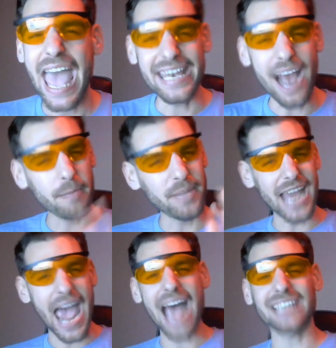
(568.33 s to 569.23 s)
And now I'm going
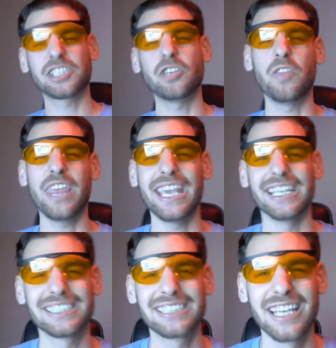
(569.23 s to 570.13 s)
to ask you
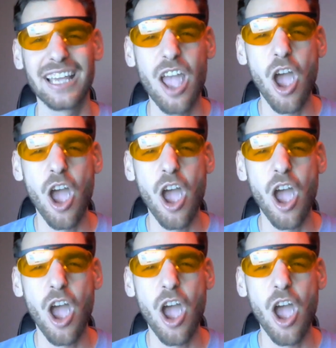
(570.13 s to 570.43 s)
this.